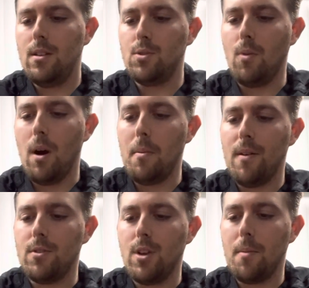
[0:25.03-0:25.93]
off
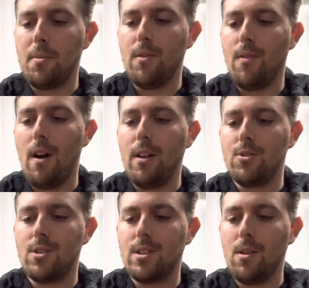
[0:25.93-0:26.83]
the top of the vial,
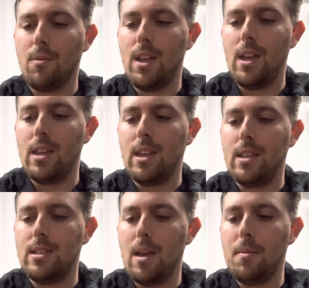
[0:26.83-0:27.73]
just get rid of any
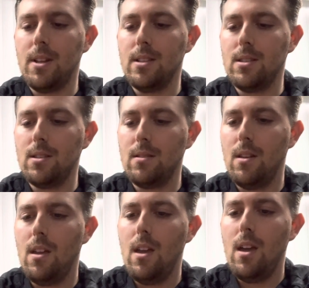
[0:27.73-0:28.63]
contaminants.
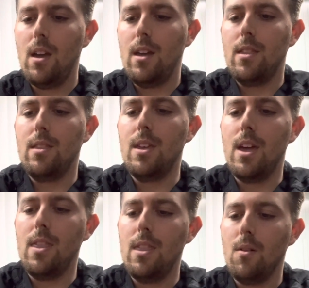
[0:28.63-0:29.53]

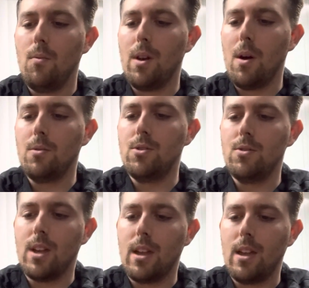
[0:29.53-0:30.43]
Then what I would do
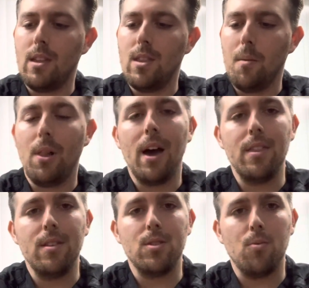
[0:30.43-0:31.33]
is I can apply
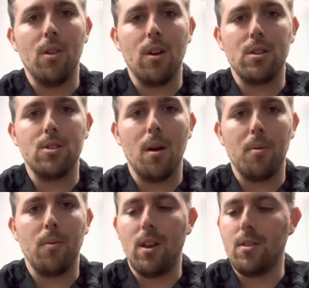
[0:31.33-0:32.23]
the Swan Lock topper
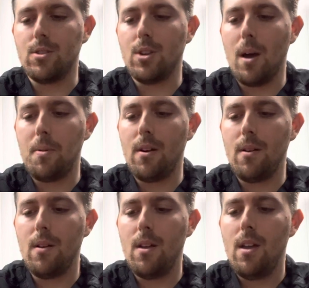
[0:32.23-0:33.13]
right on the top
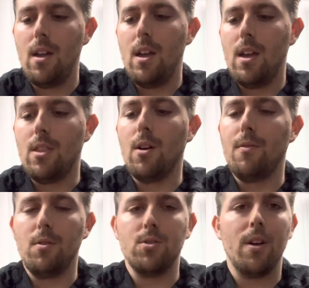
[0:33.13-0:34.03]
here. Now if it
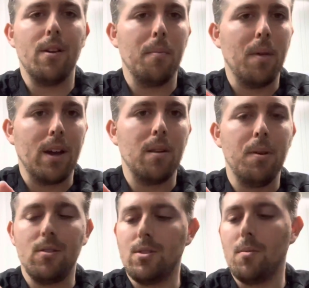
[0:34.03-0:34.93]
was on there, I'm not going to
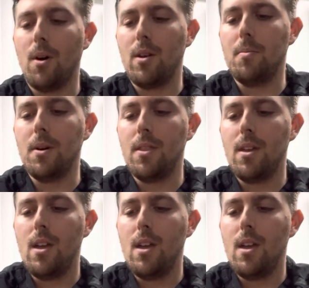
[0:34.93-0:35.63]
pierce the bottle, but